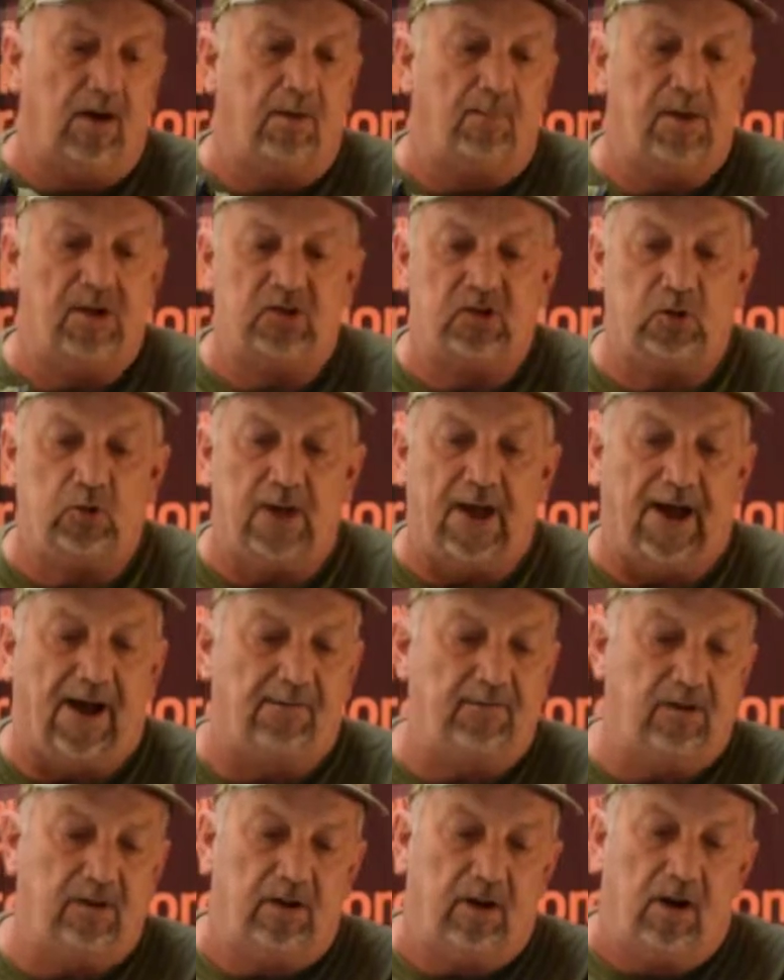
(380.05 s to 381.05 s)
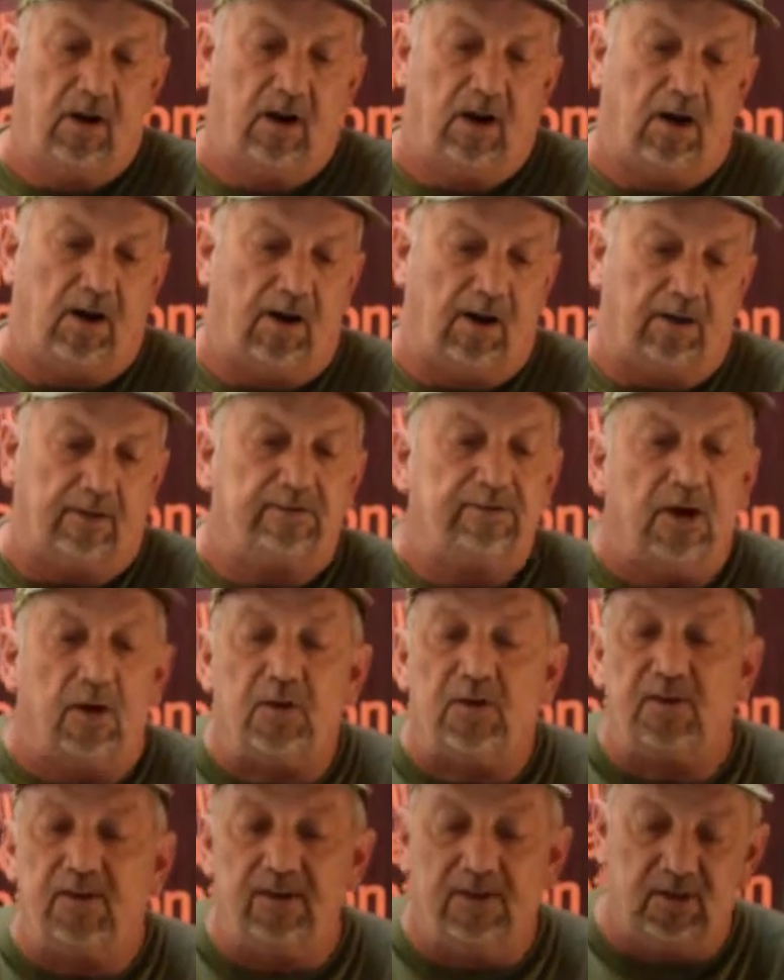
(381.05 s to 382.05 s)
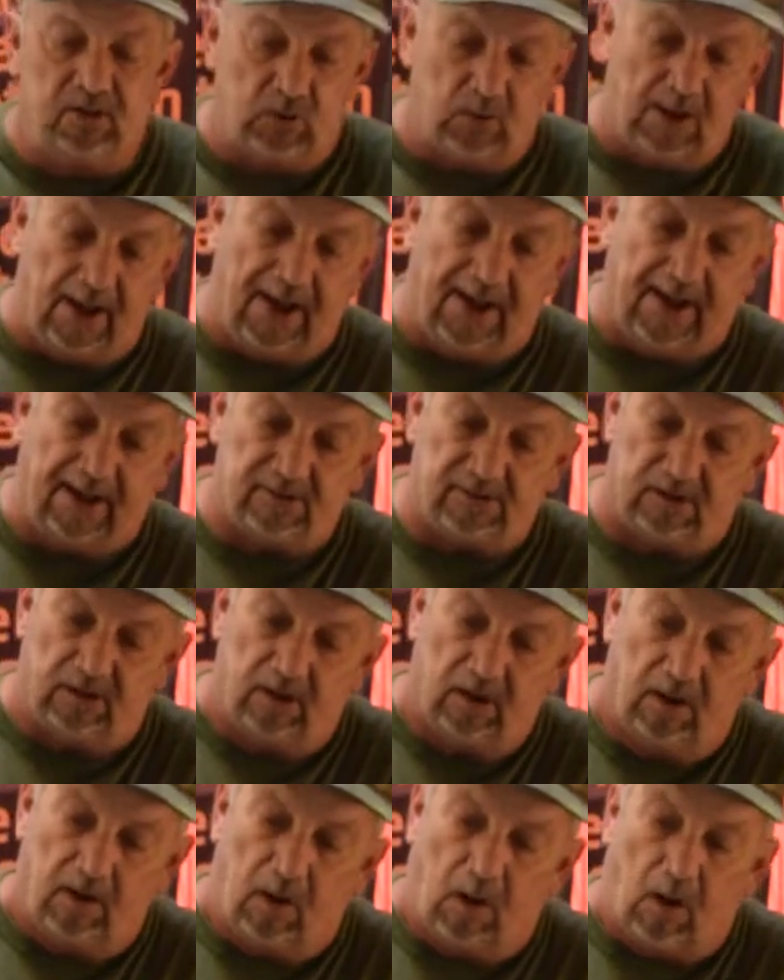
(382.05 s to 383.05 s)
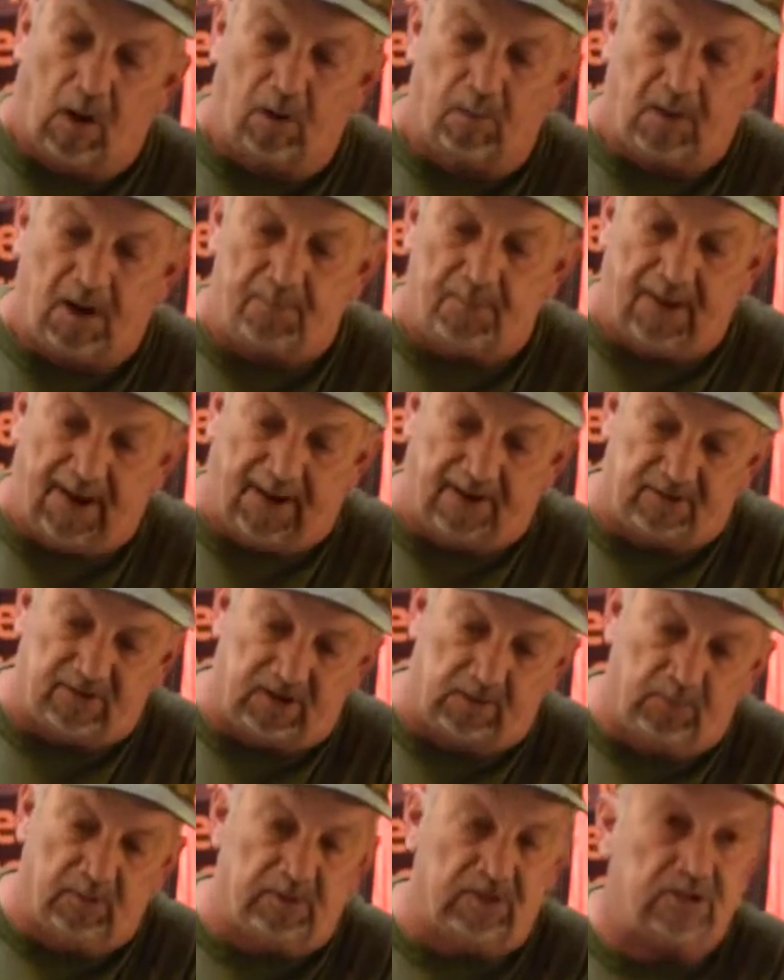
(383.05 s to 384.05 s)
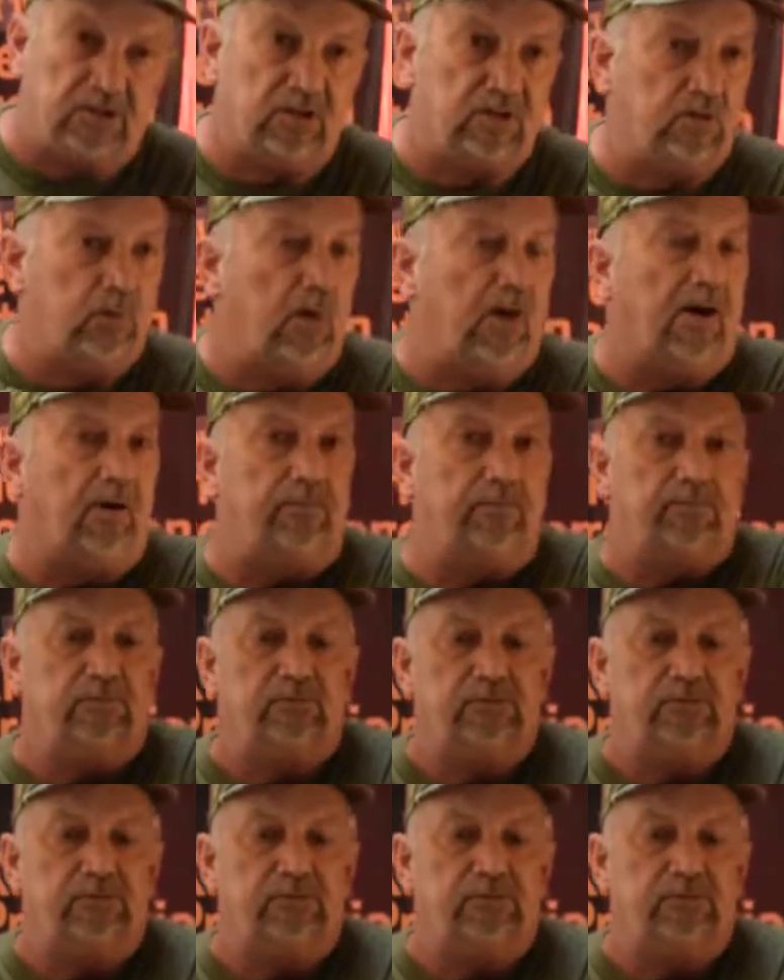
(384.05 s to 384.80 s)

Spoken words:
Make sure you have it. The other thing this one has, all my packs come with this as well.